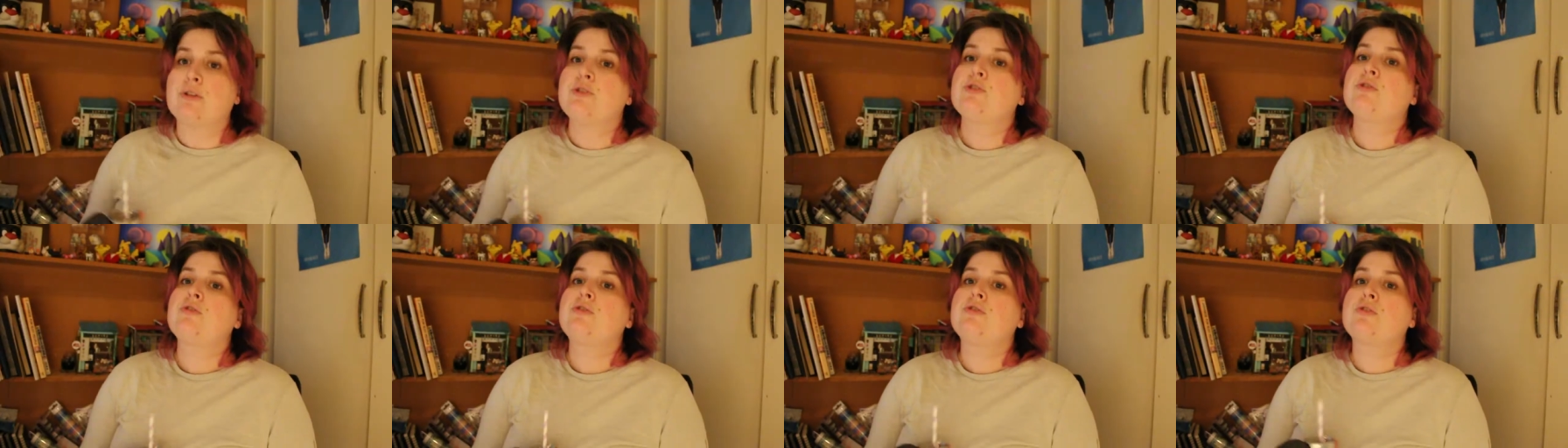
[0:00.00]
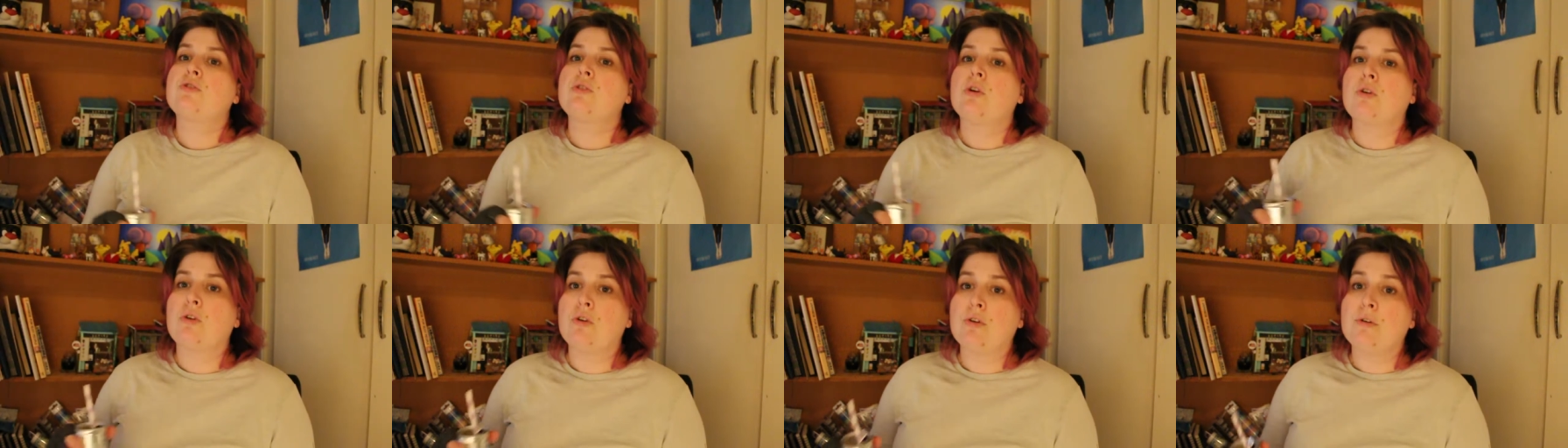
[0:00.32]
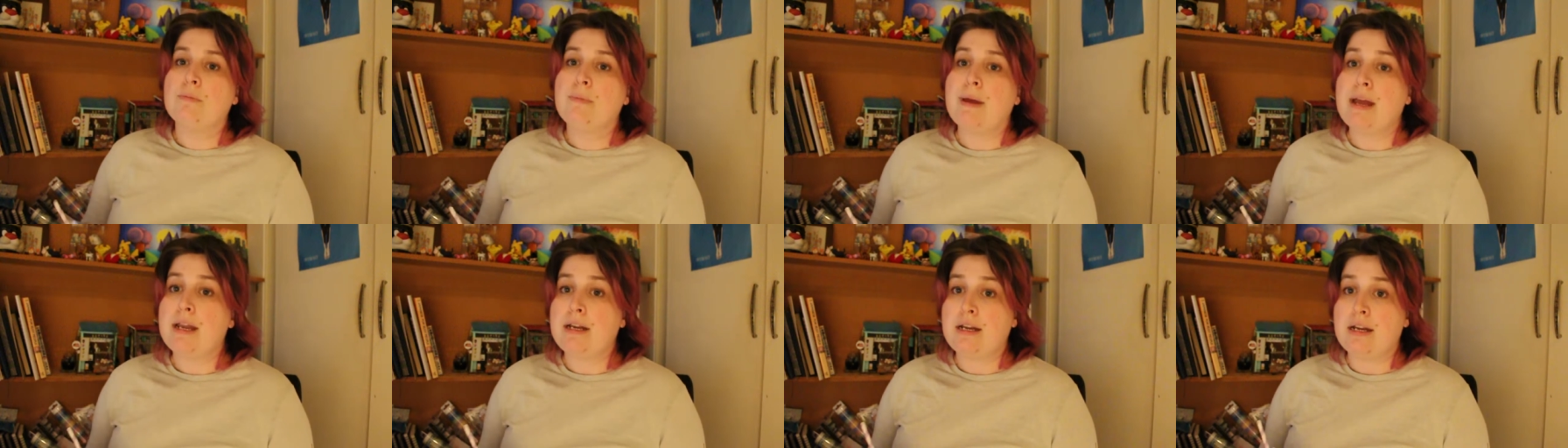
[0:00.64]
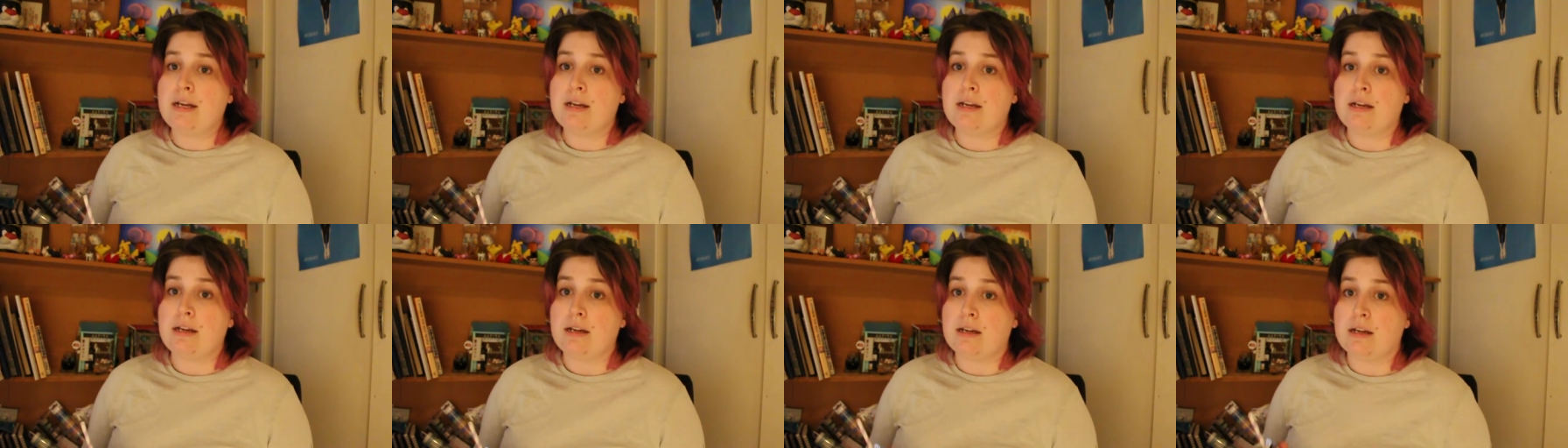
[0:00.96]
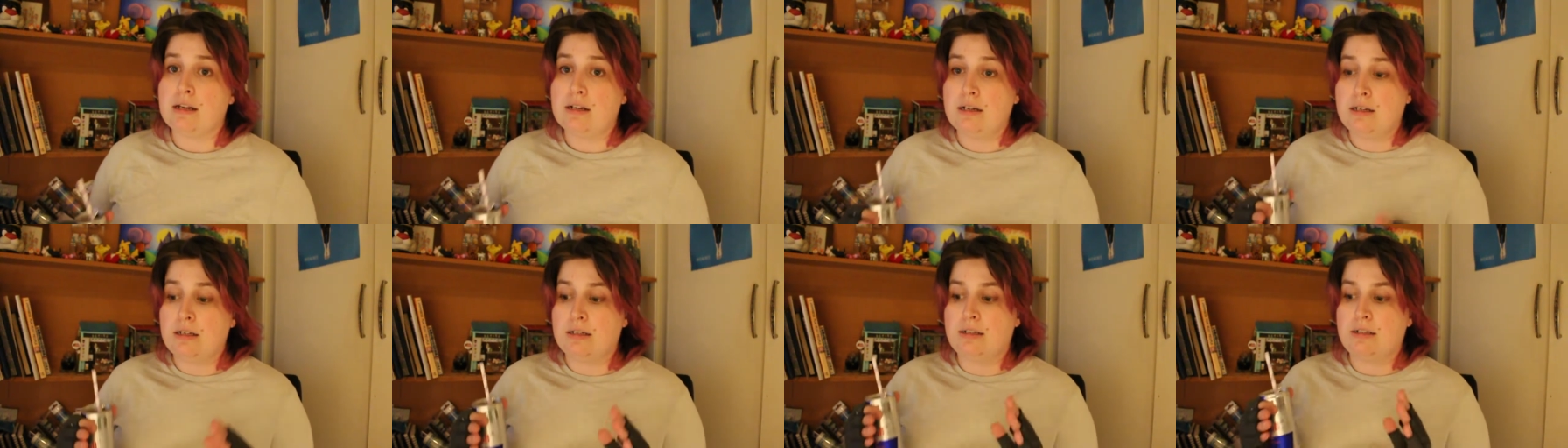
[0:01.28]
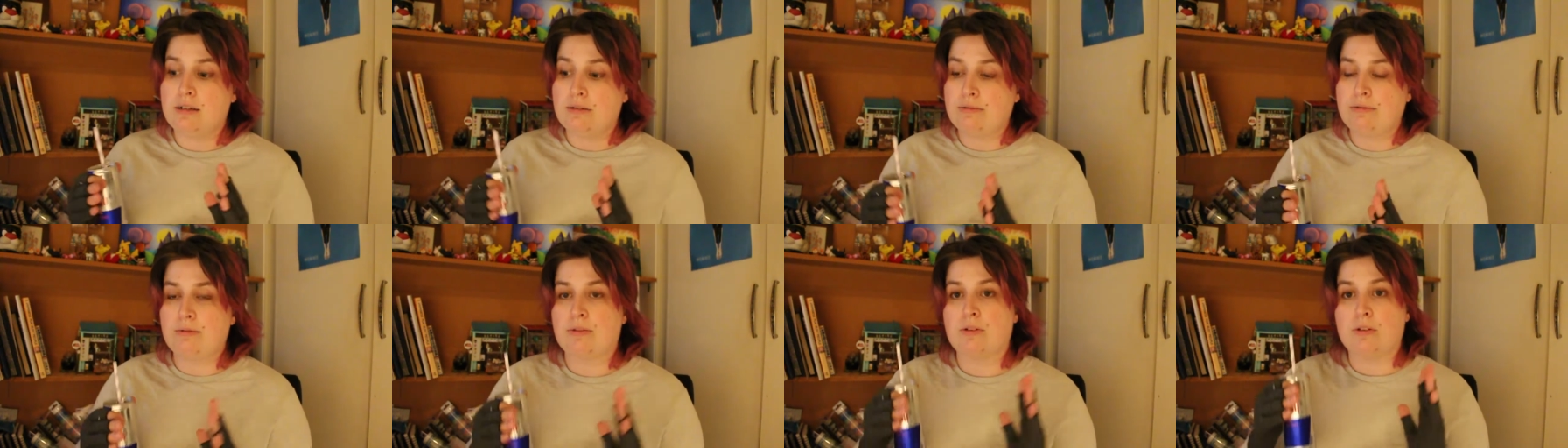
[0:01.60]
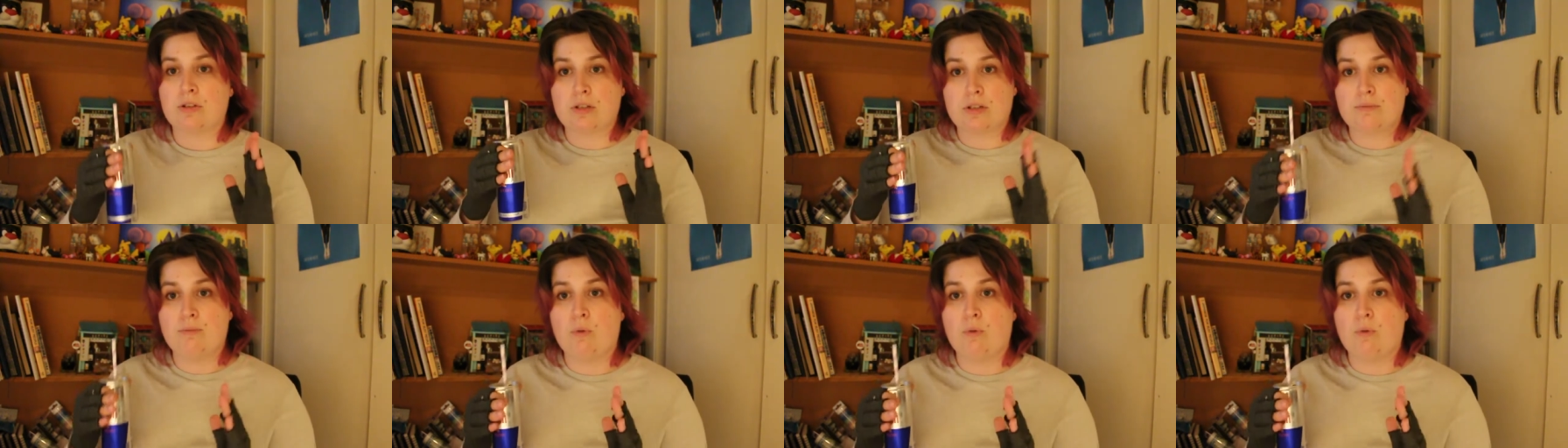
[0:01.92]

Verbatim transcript: are so many different